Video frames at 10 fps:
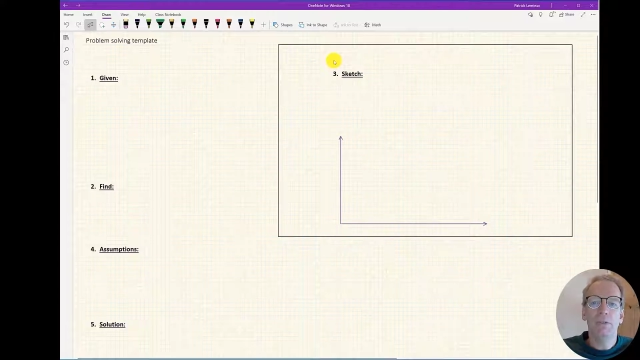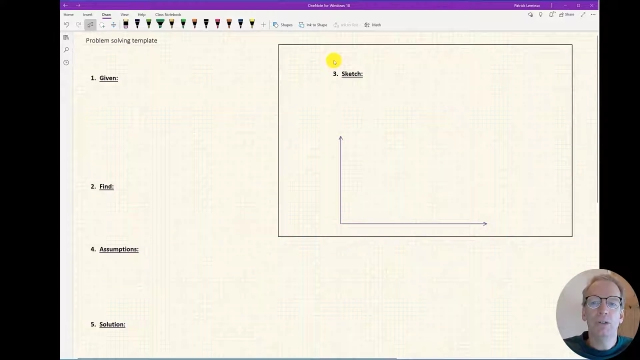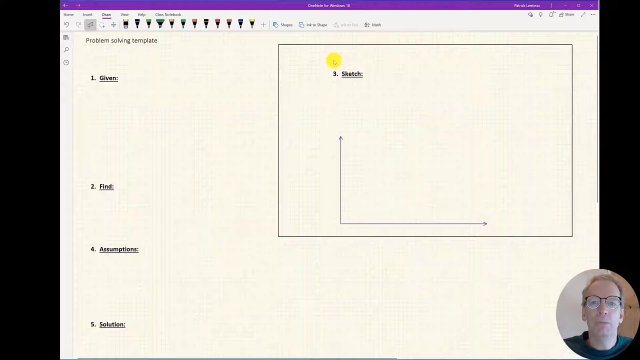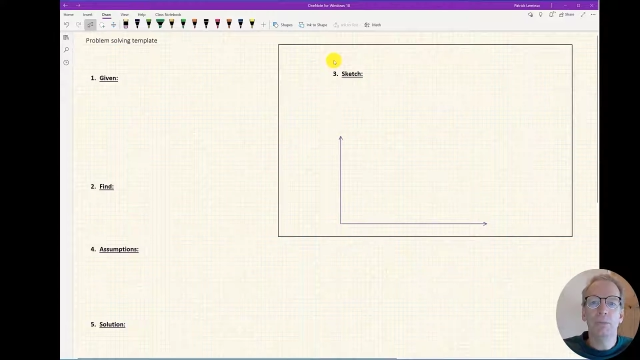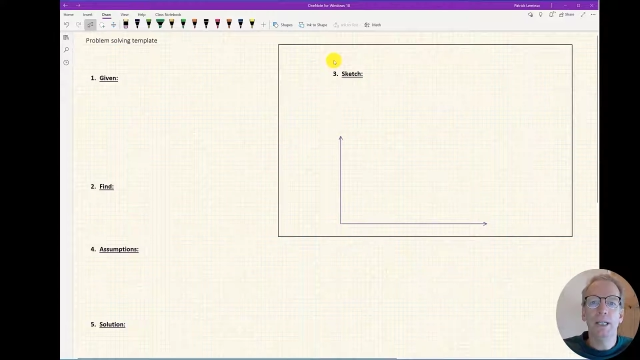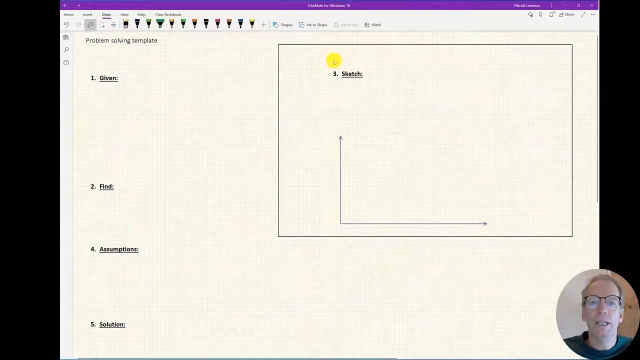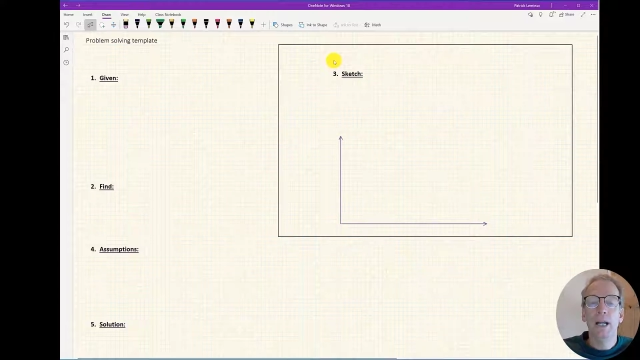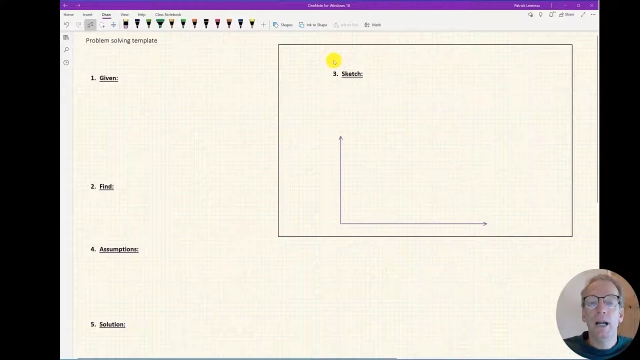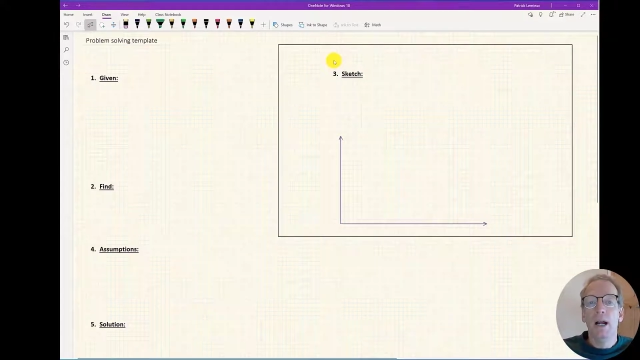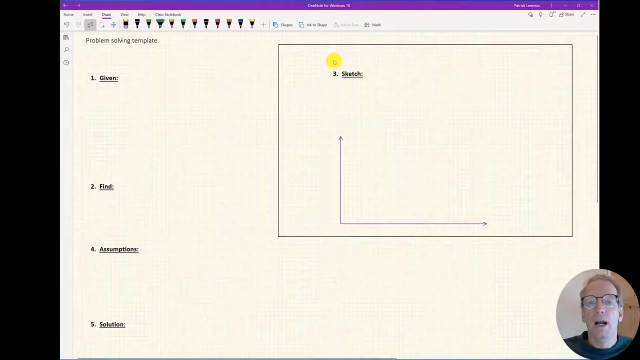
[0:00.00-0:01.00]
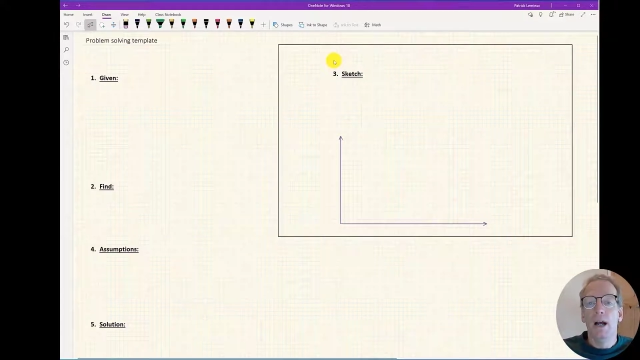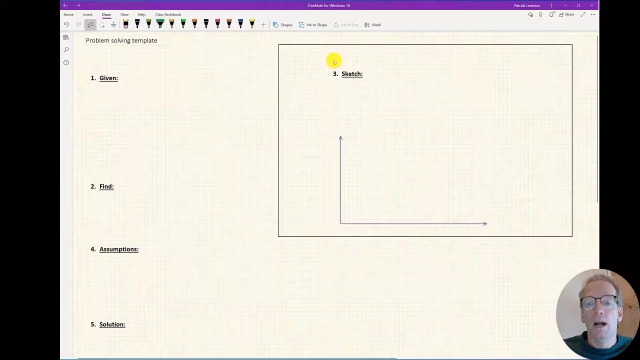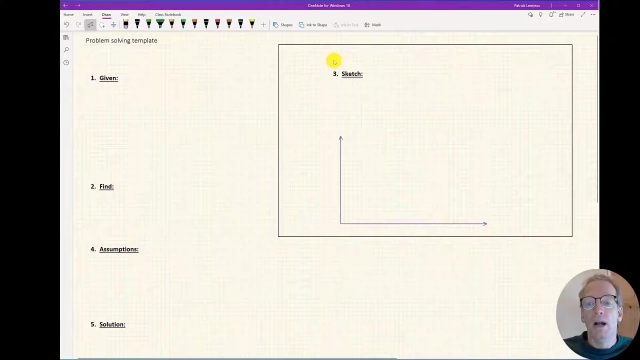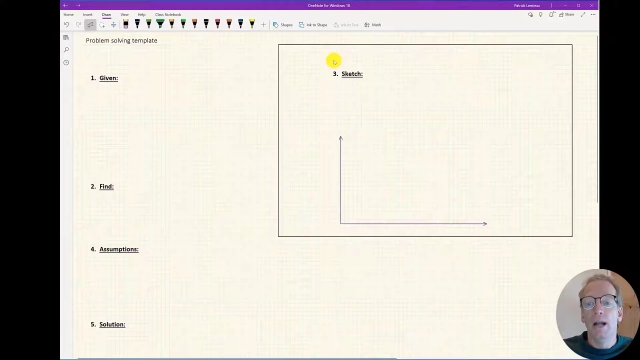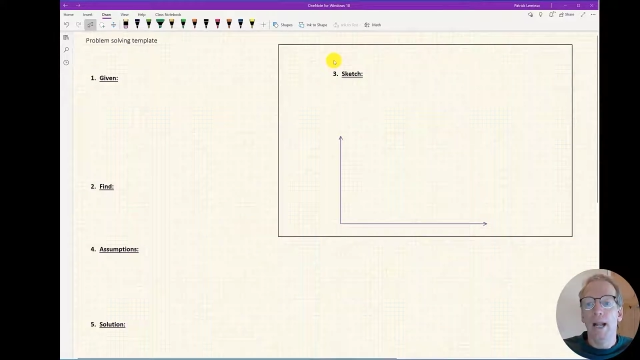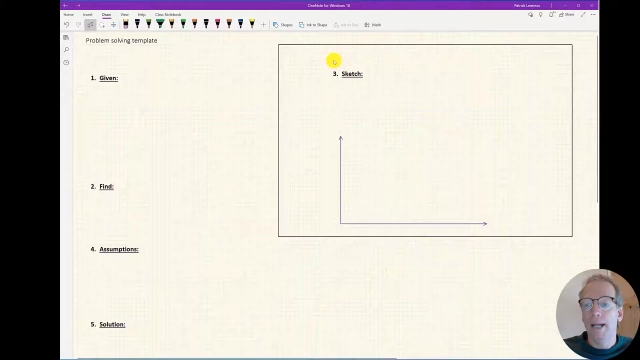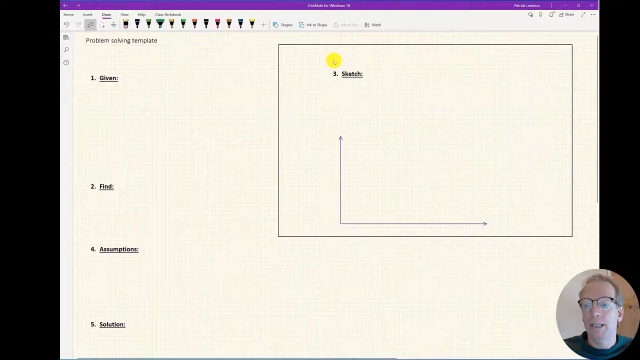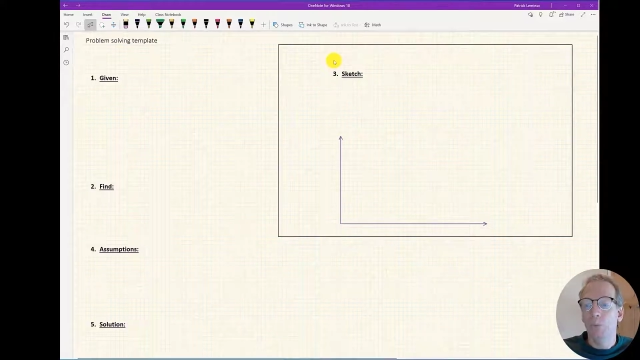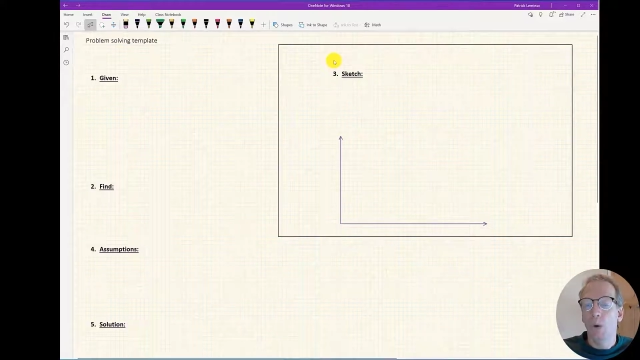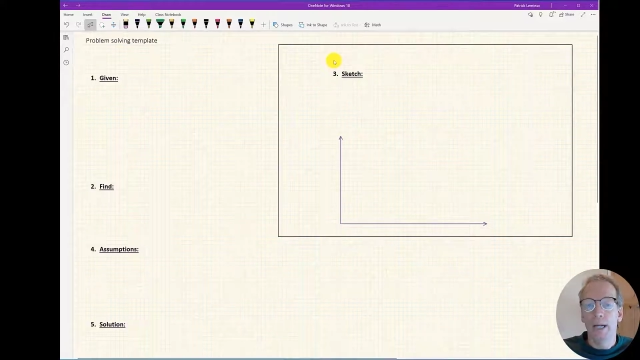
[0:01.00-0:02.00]
could be
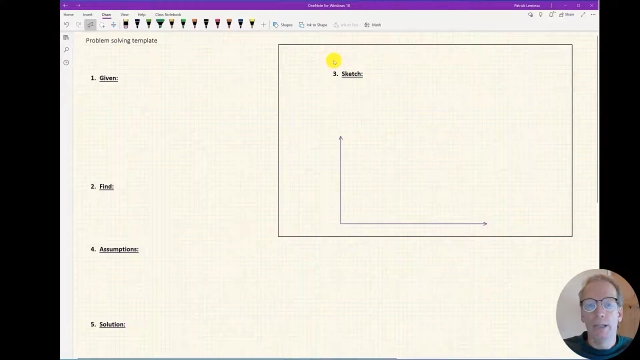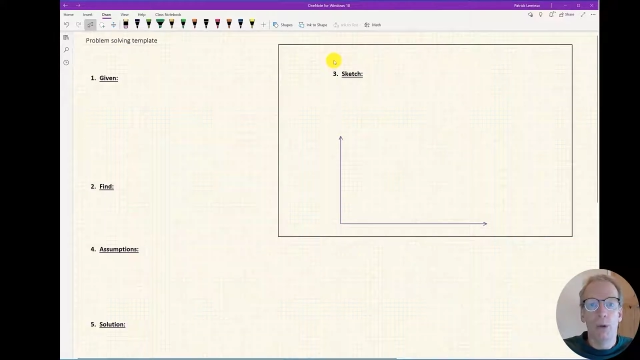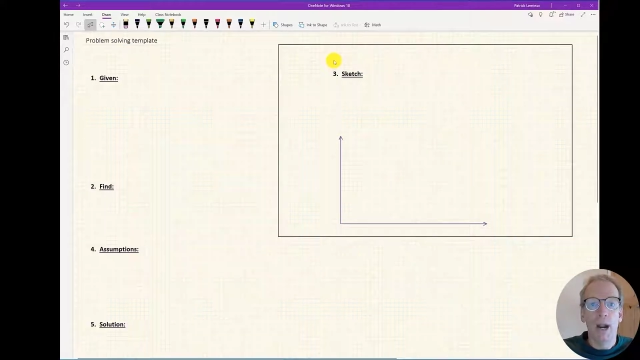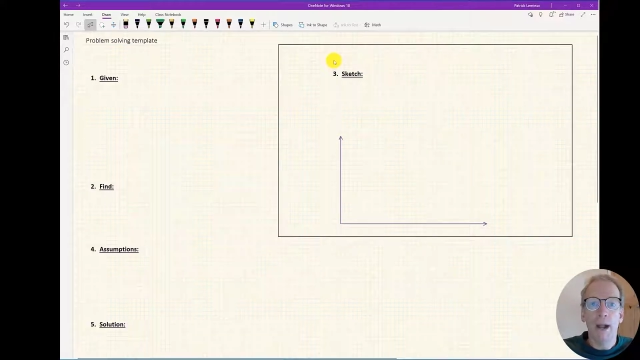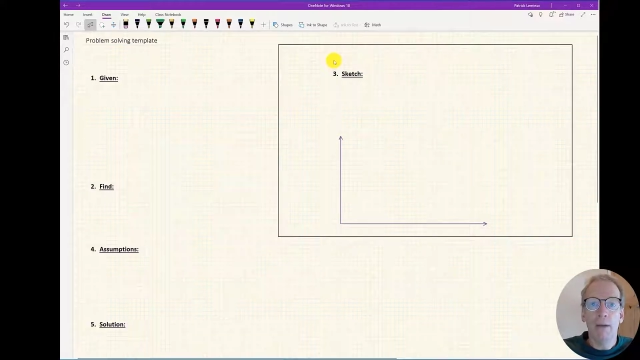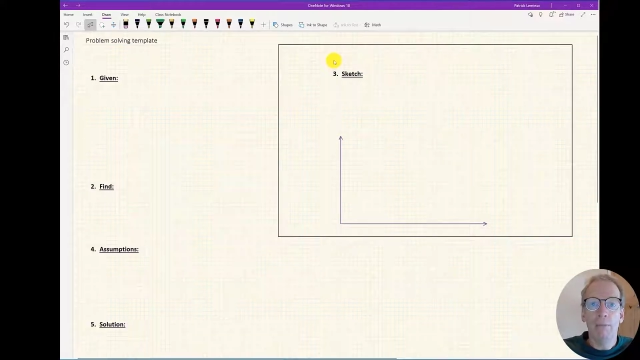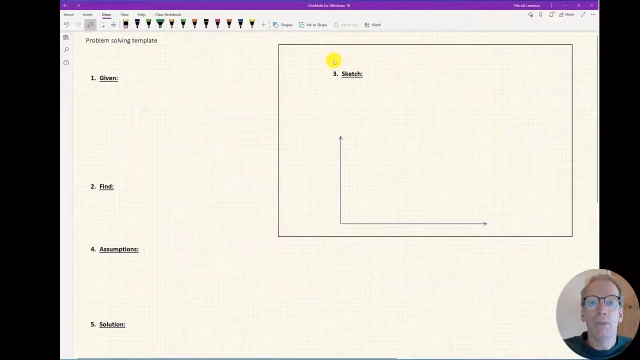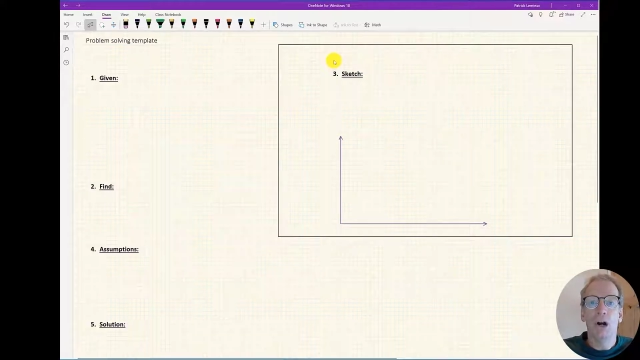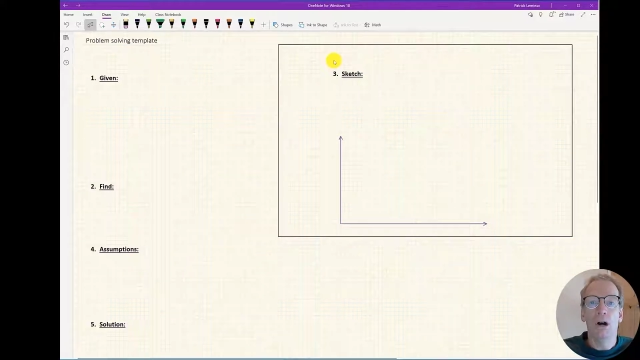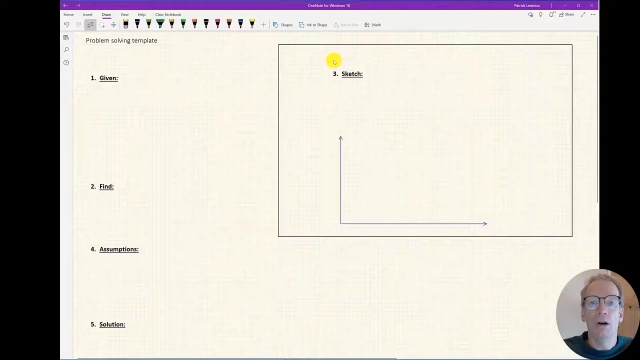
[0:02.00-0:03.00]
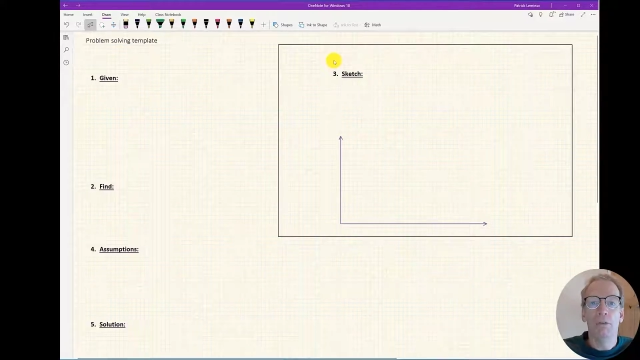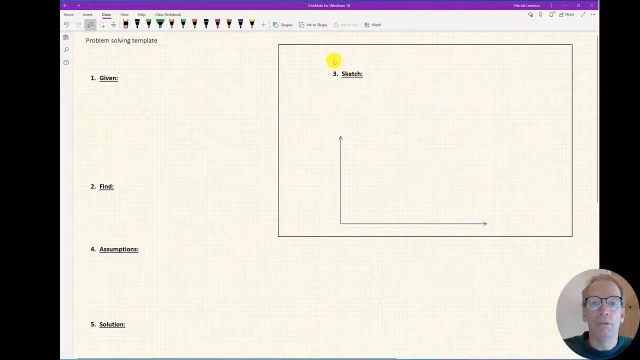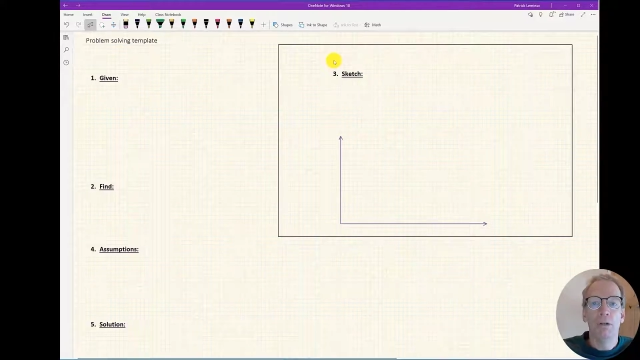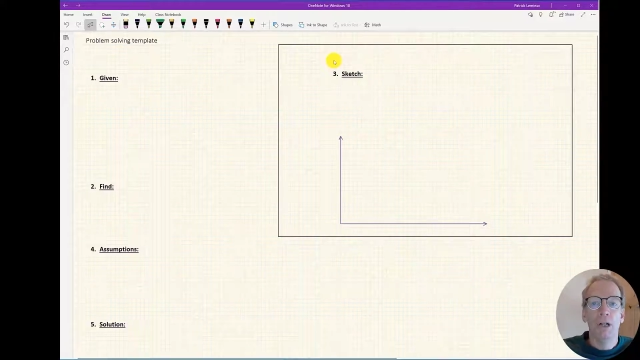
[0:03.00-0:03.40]
XY graph of